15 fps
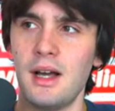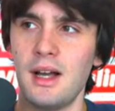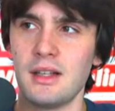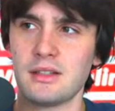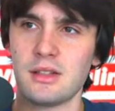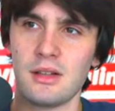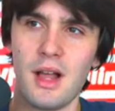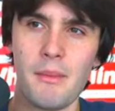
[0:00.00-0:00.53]

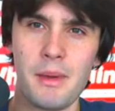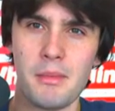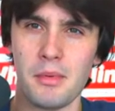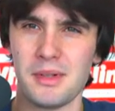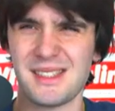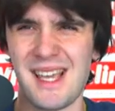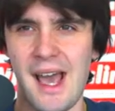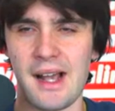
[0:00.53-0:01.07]
So a lot of people
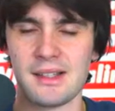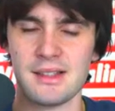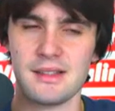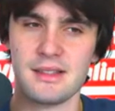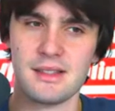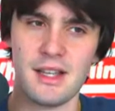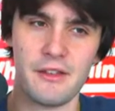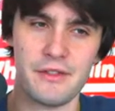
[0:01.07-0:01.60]
put taxes
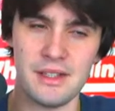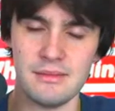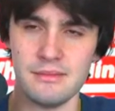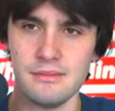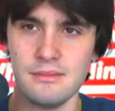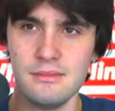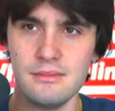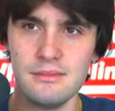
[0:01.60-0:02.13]
and stuff and
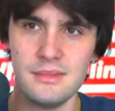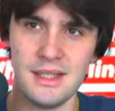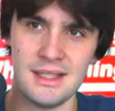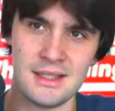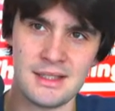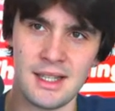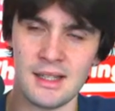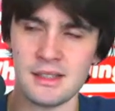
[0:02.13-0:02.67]

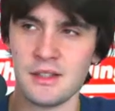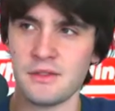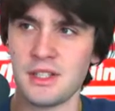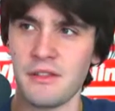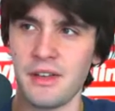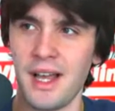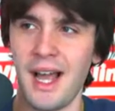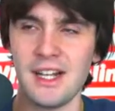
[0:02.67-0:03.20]
incentive
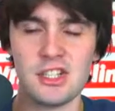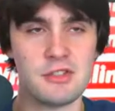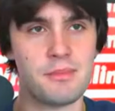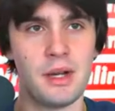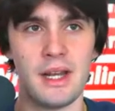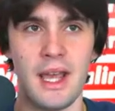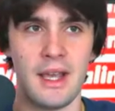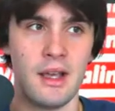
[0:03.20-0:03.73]
stuff. Like I just
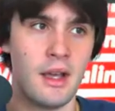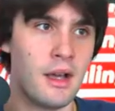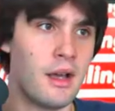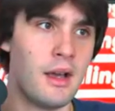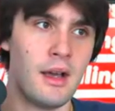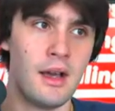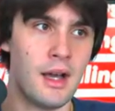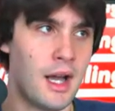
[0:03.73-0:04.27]
put, hey,
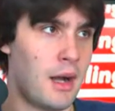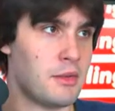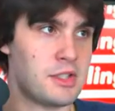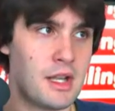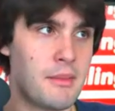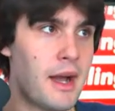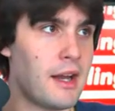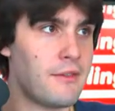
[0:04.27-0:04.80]
how much
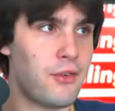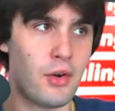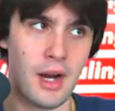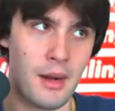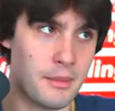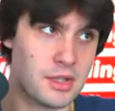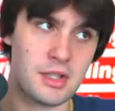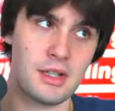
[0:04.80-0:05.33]
did I buy it for?
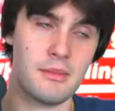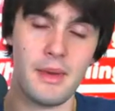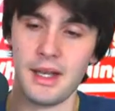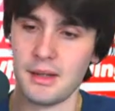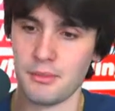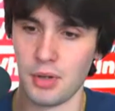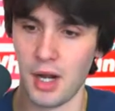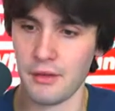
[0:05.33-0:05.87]
How much going to make
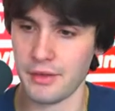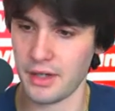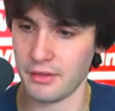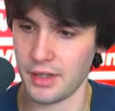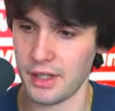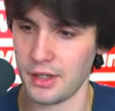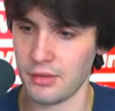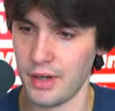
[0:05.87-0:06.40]
in profit
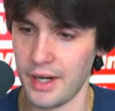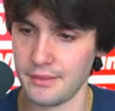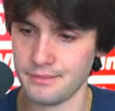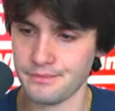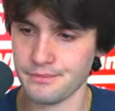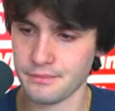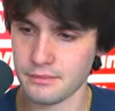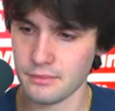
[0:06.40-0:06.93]
every year, right?
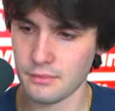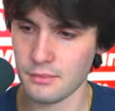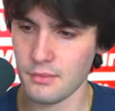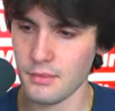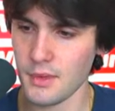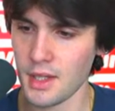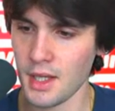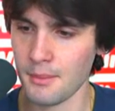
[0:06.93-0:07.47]

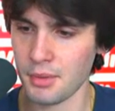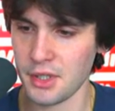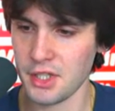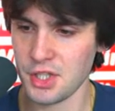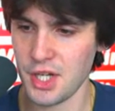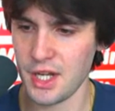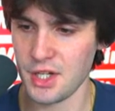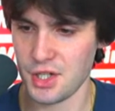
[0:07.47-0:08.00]

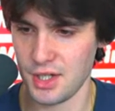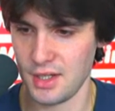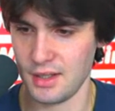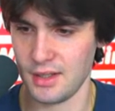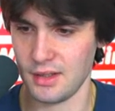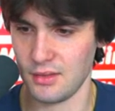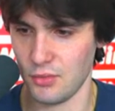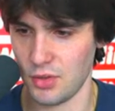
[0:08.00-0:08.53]
Appreciation
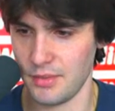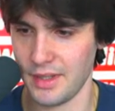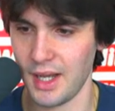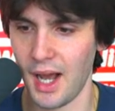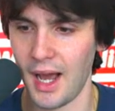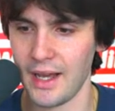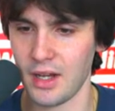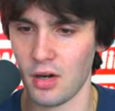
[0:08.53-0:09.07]
would be
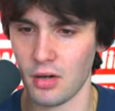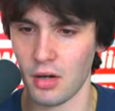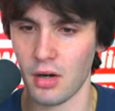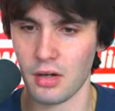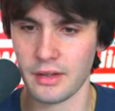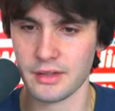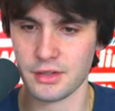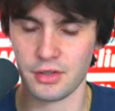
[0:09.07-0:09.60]

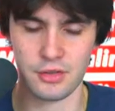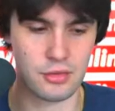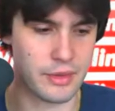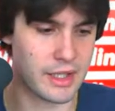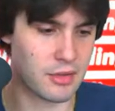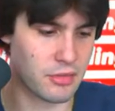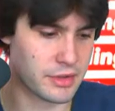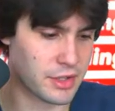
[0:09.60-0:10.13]
IRR, internal
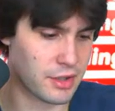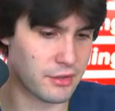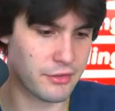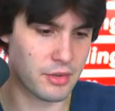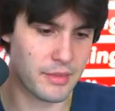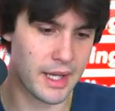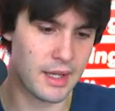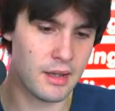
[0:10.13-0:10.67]
rate of return for
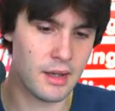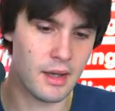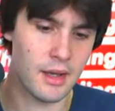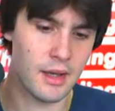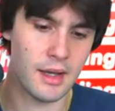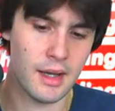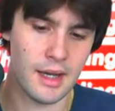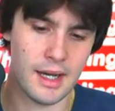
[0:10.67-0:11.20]
me.
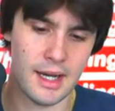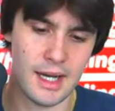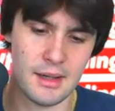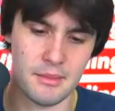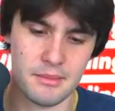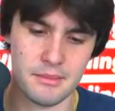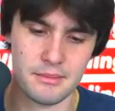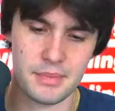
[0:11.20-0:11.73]

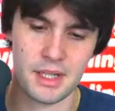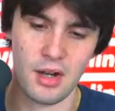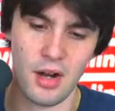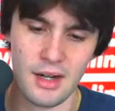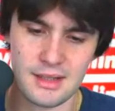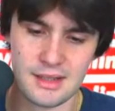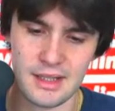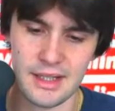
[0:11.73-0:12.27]
But
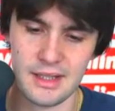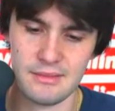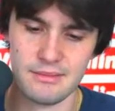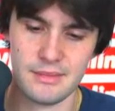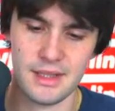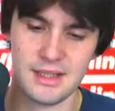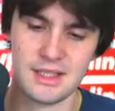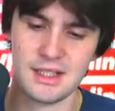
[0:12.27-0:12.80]
honestly,
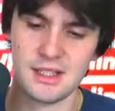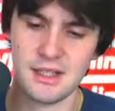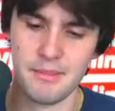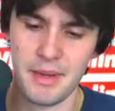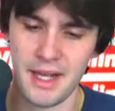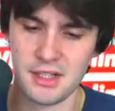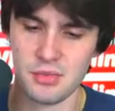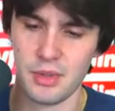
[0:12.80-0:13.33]
it just
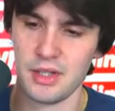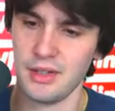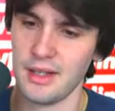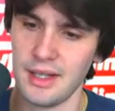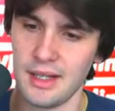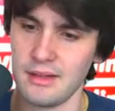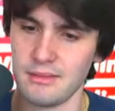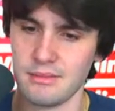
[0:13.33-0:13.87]
depends what you can
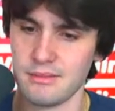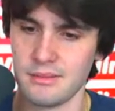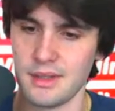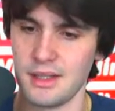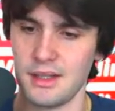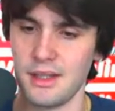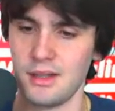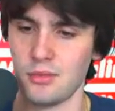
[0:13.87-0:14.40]

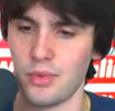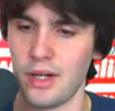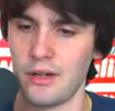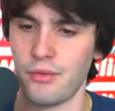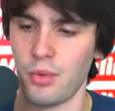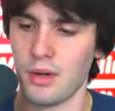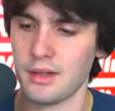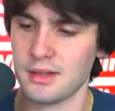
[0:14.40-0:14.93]
get in rent
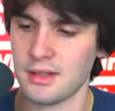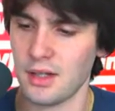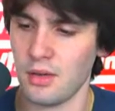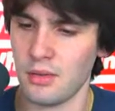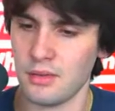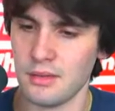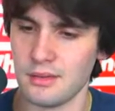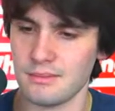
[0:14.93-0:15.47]
for it.
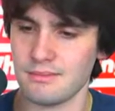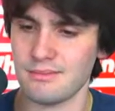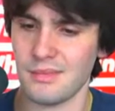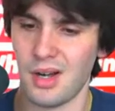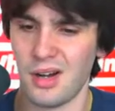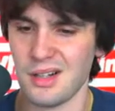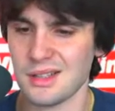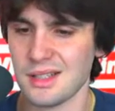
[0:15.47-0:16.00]
So
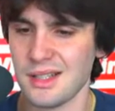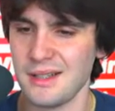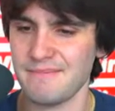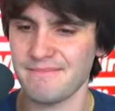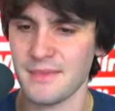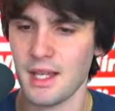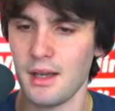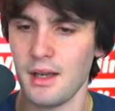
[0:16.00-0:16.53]
honestly,
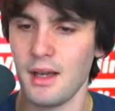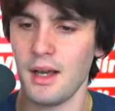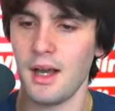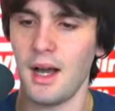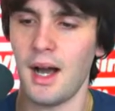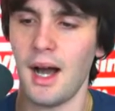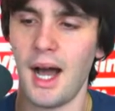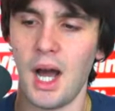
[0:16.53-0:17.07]

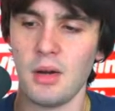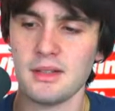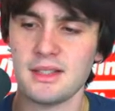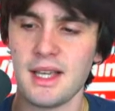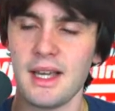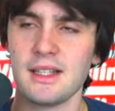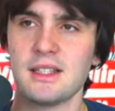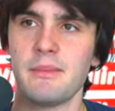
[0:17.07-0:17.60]
I would
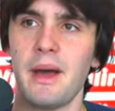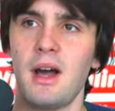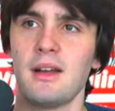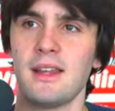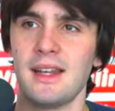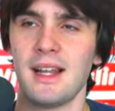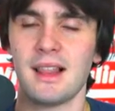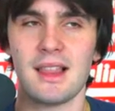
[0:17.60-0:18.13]
say it's about
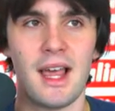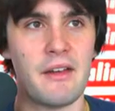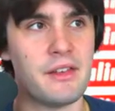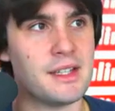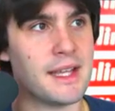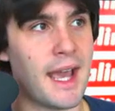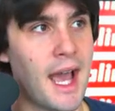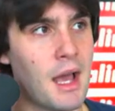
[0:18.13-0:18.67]
an
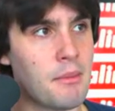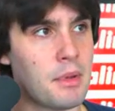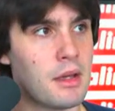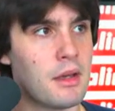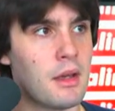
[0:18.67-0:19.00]
11 cap.